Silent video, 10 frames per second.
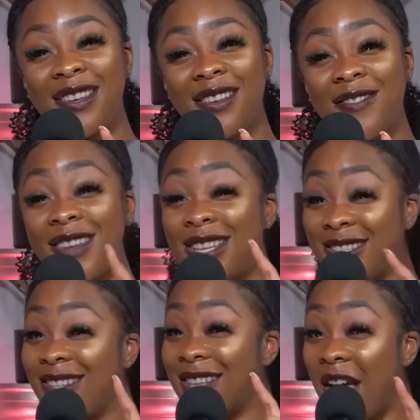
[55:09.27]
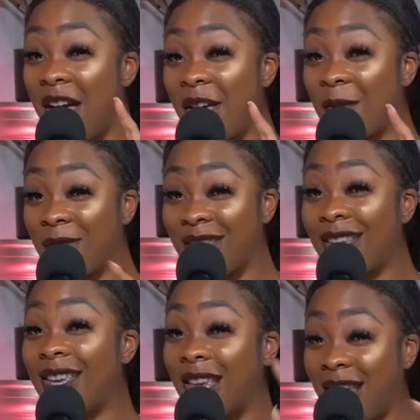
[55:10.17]
When it's your time,
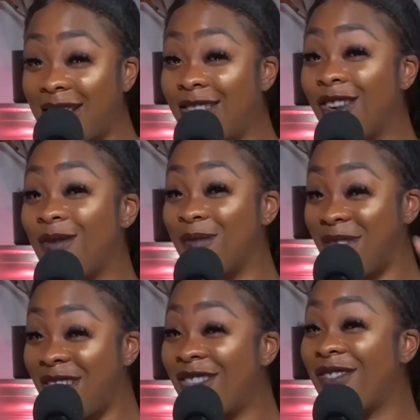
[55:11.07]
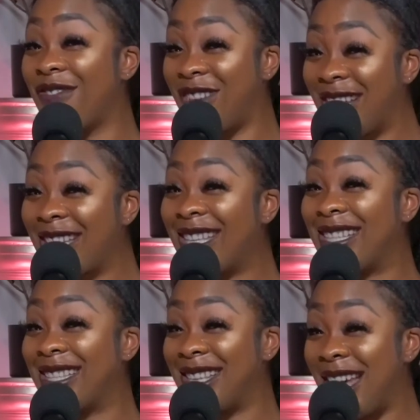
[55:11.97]
it's your
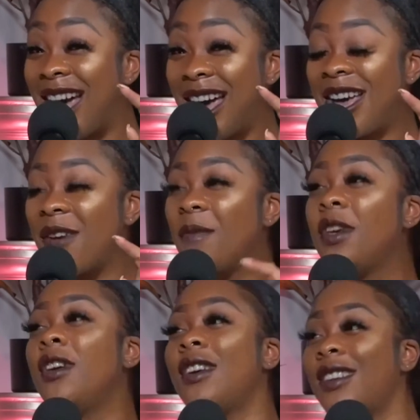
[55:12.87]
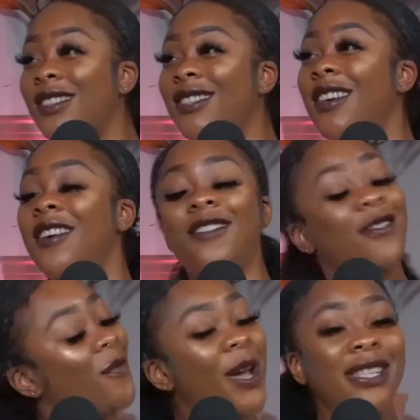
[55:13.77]
motherfucking time. So
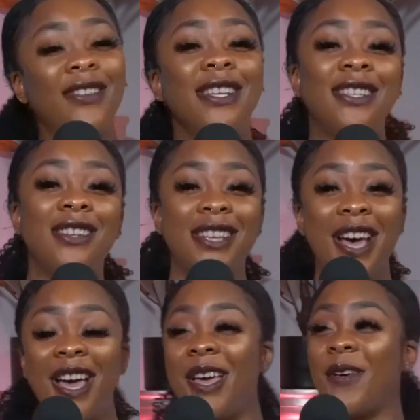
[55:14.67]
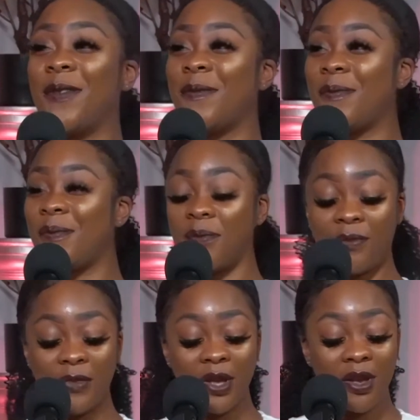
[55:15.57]
wait till it's your time. Questions?
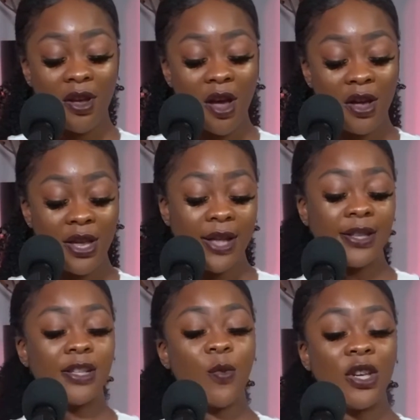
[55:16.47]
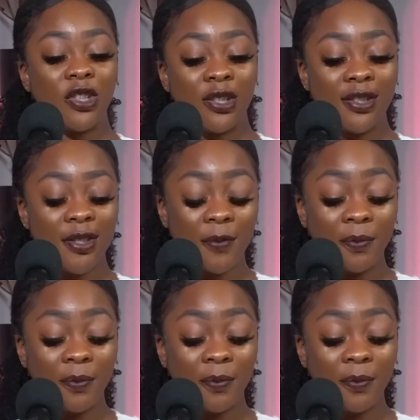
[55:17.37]
Yeah, it's going to questions.